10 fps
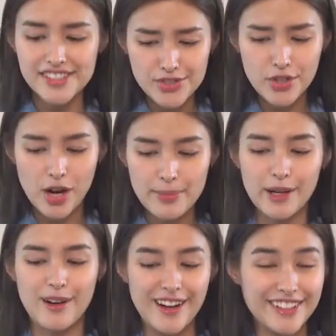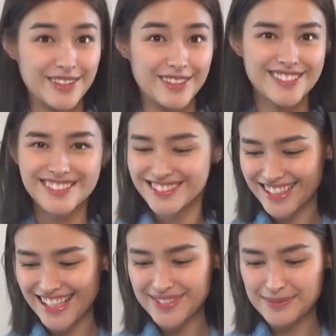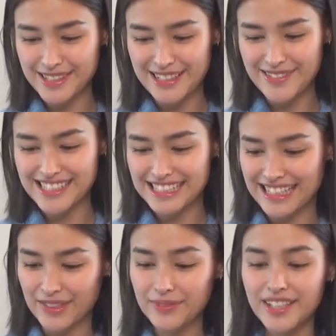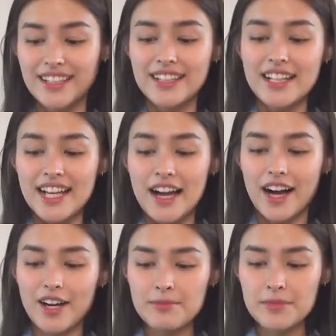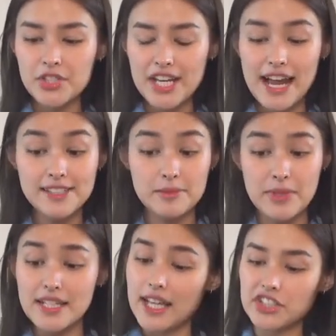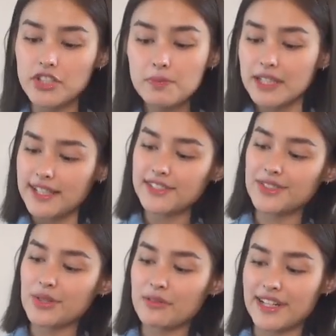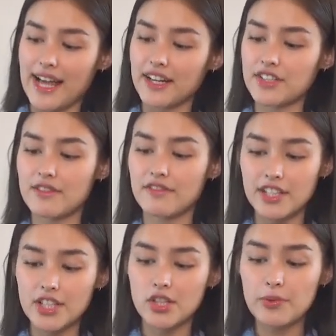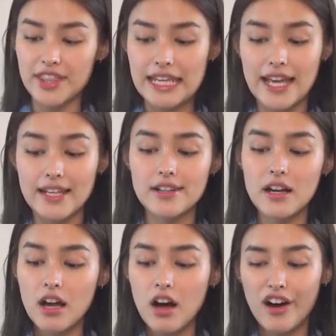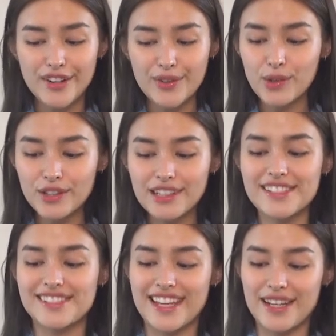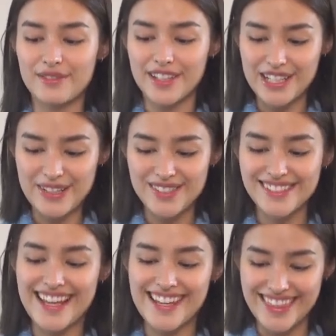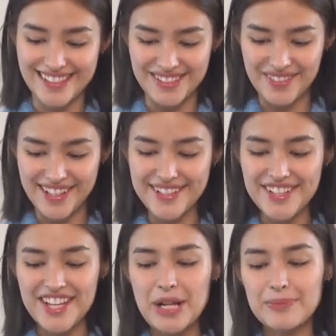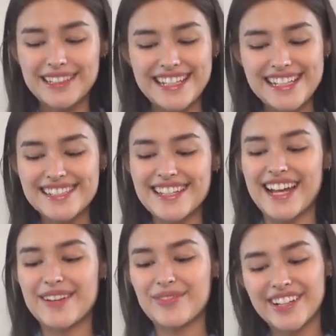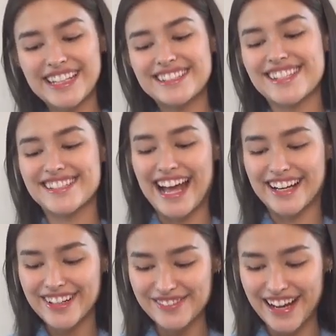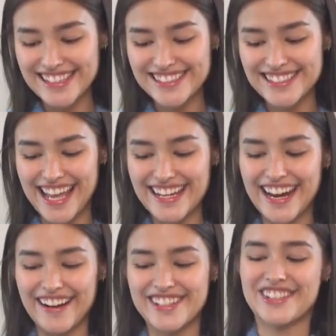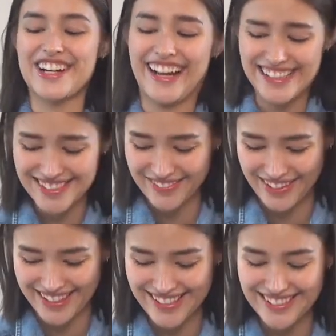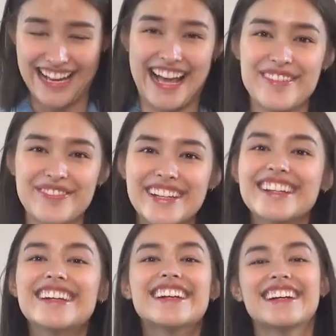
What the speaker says: @Strawberrano. That's a pretty witty name. She asked me, can you please do a reaction video with Ken on old Liz Ken videos like this one? Please, I am willing to sacrifice 10 hair strands for this to happen.